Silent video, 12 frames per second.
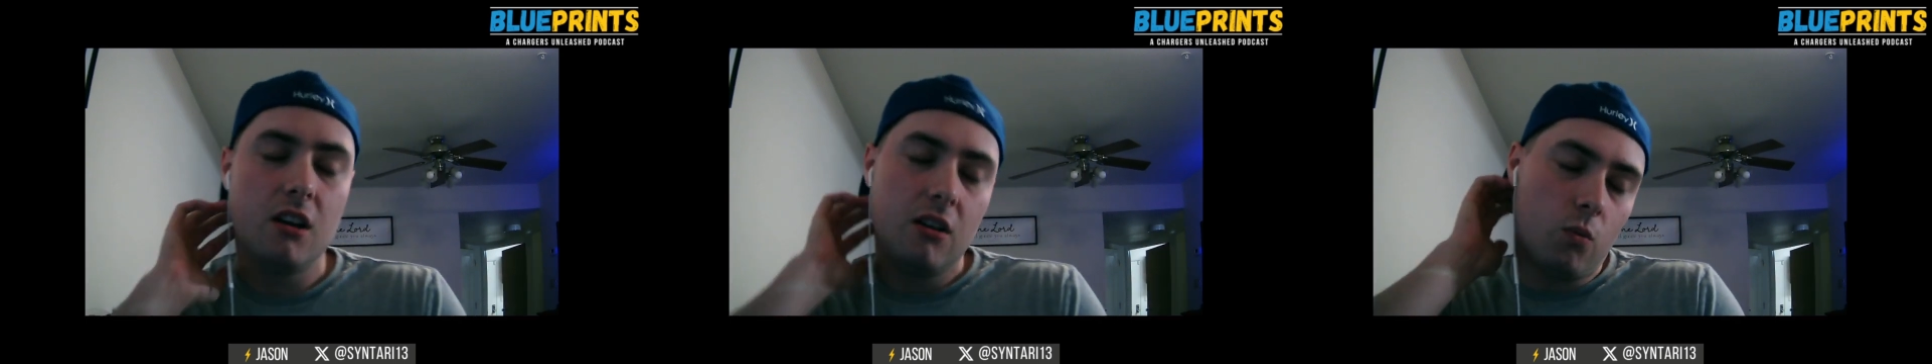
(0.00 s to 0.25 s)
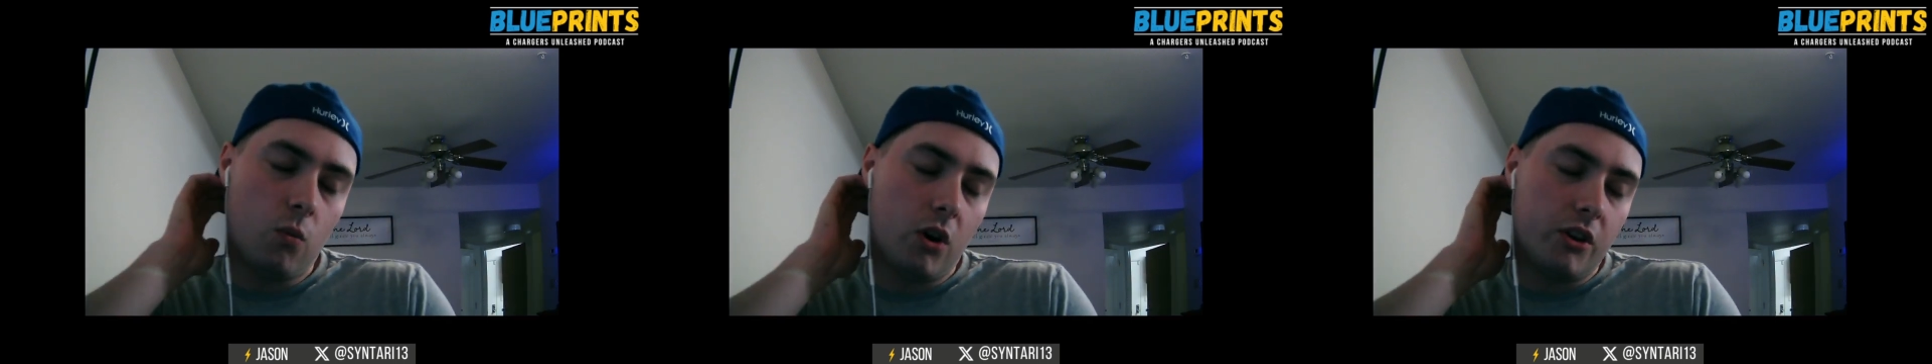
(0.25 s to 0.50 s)

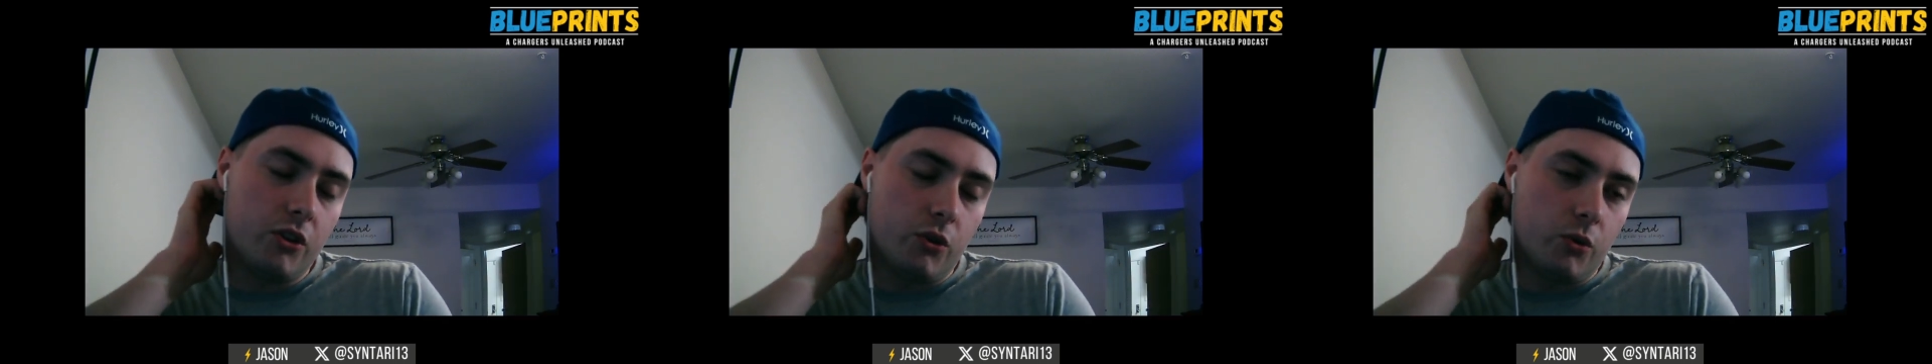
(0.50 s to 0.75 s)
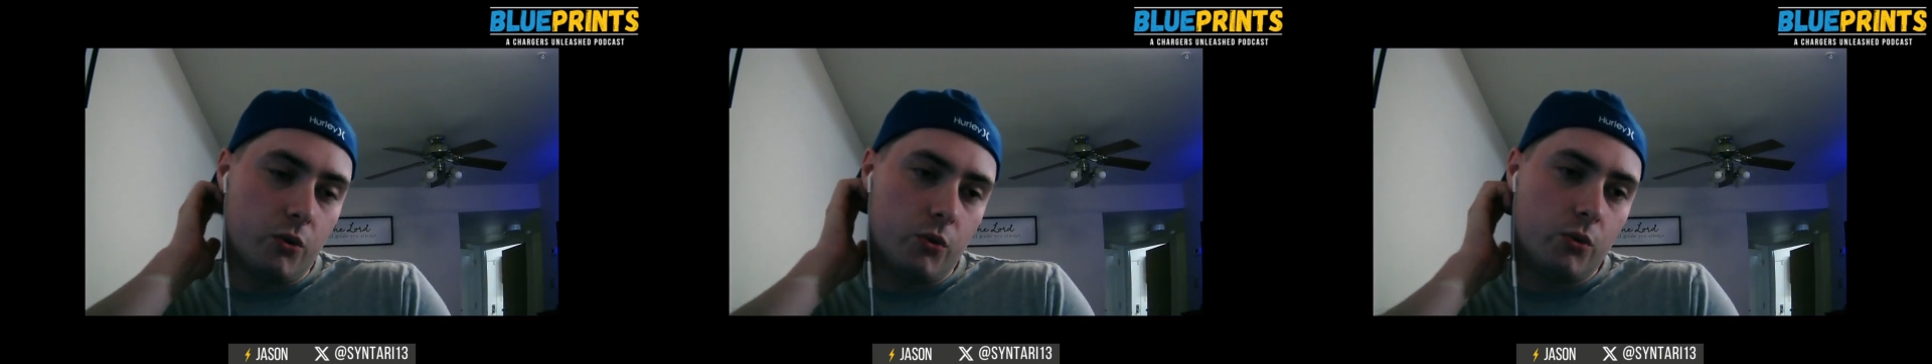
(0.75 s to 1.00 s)
what
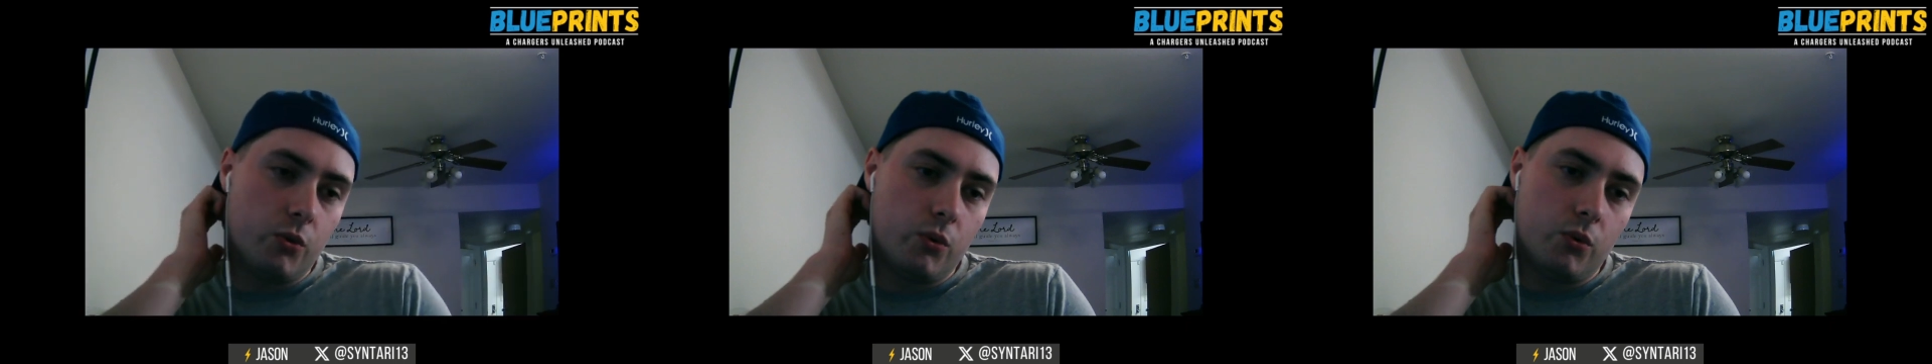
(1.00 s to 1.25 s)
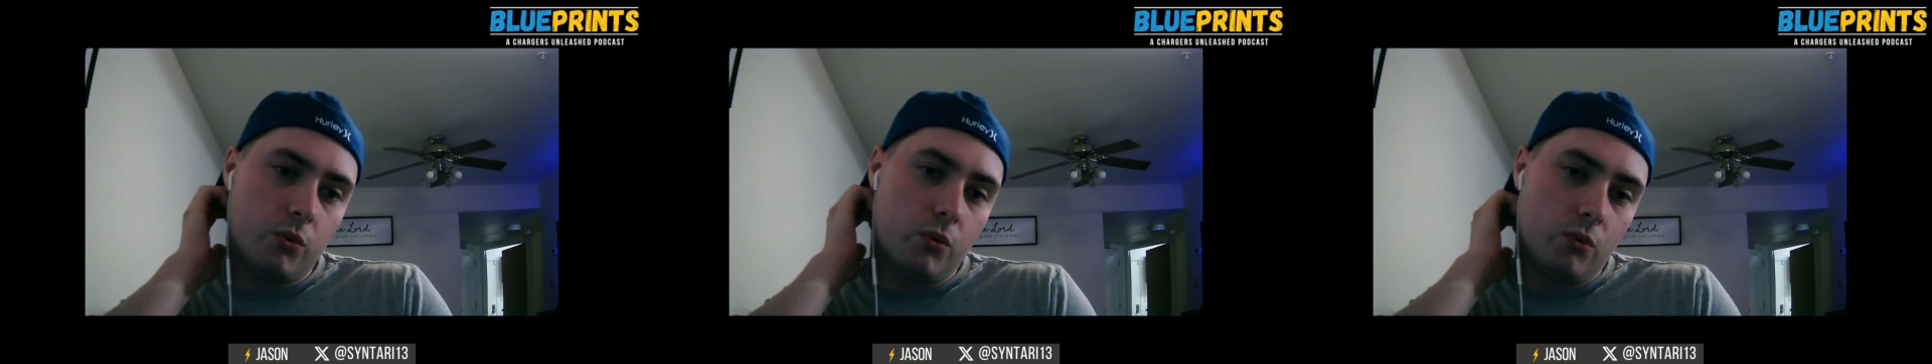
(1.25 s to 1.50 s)

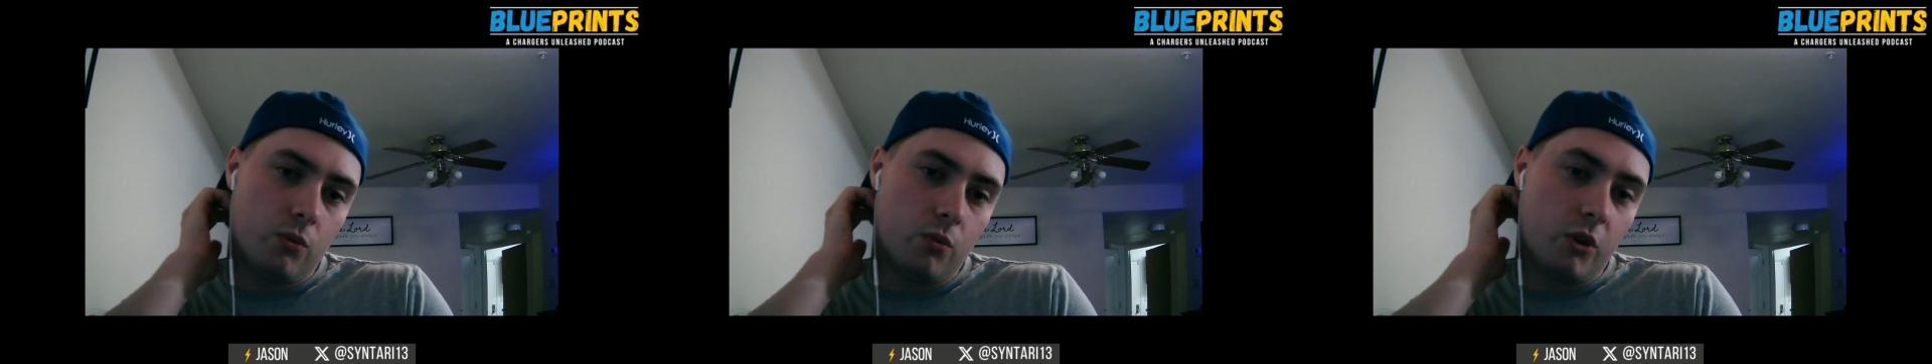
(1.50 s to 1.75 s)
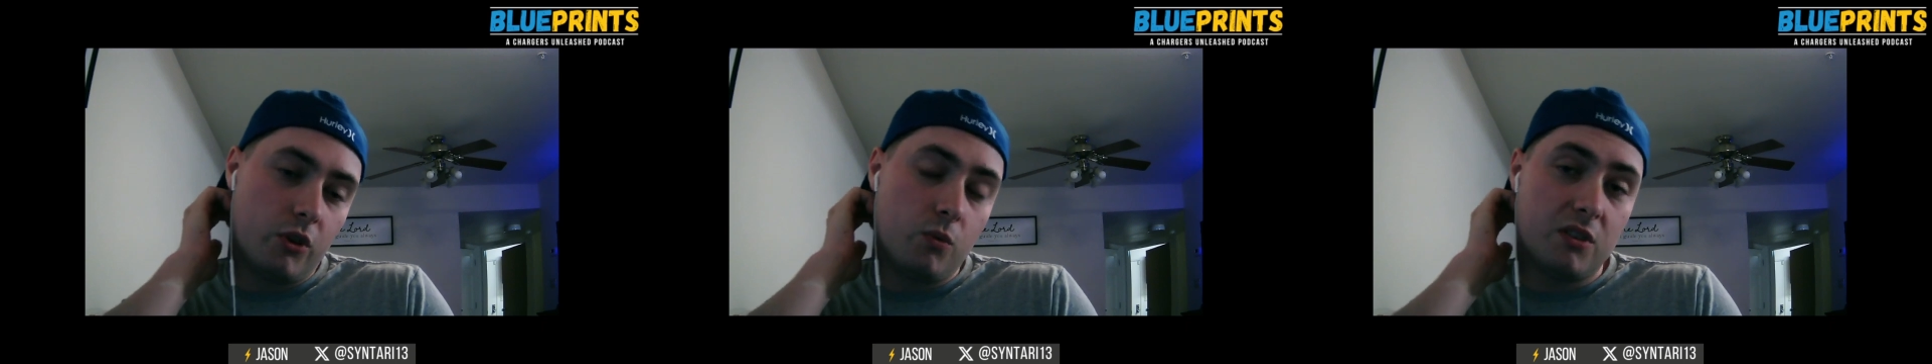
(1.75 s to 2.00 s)
you
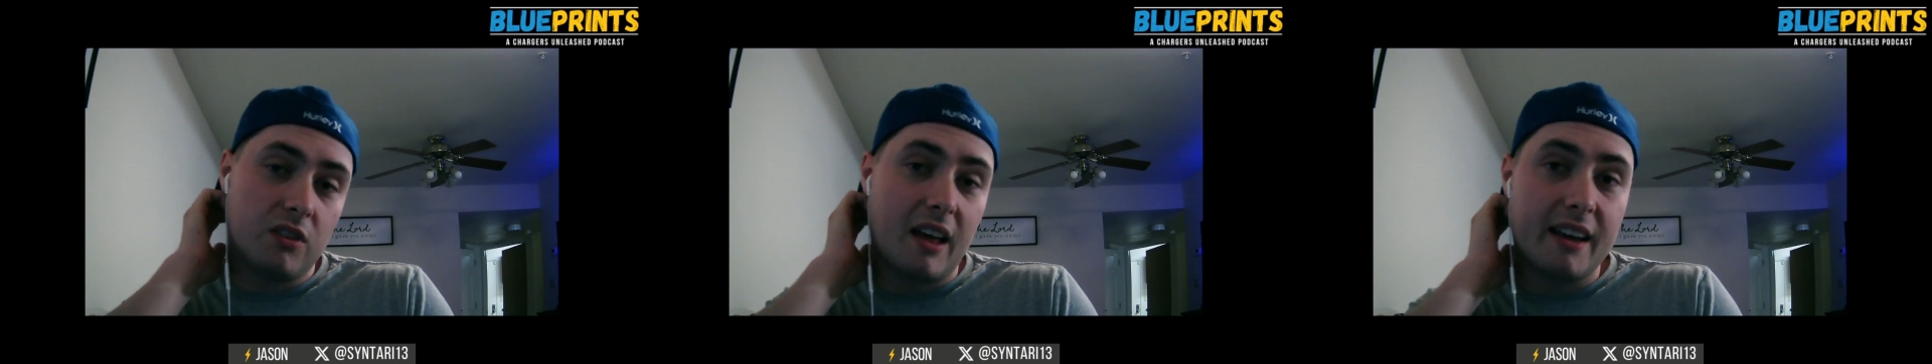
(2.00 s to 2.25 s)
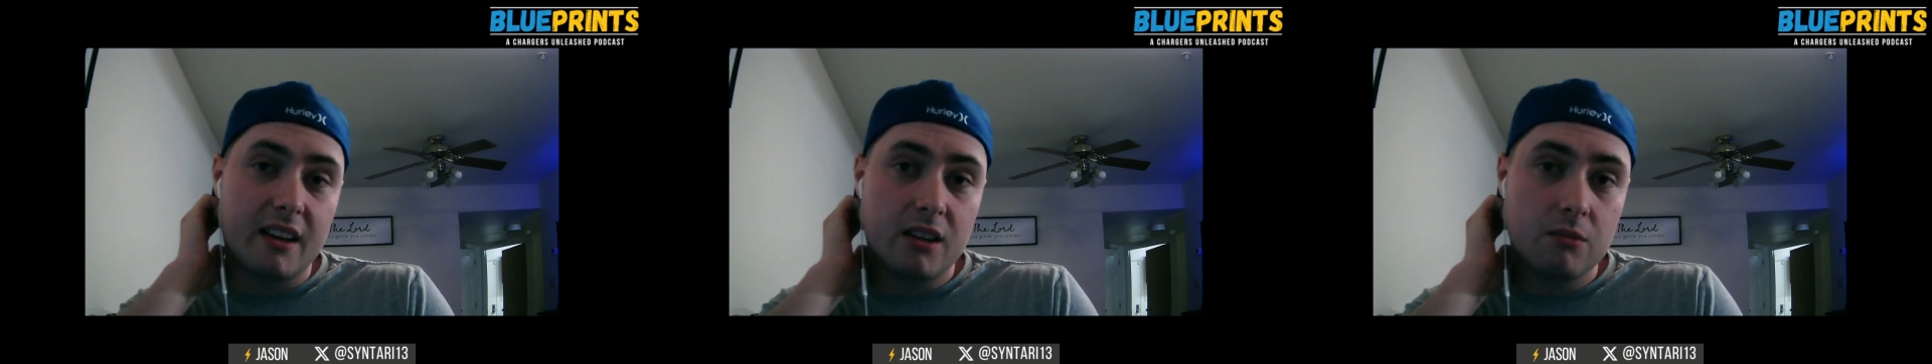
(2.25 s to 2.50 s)
would like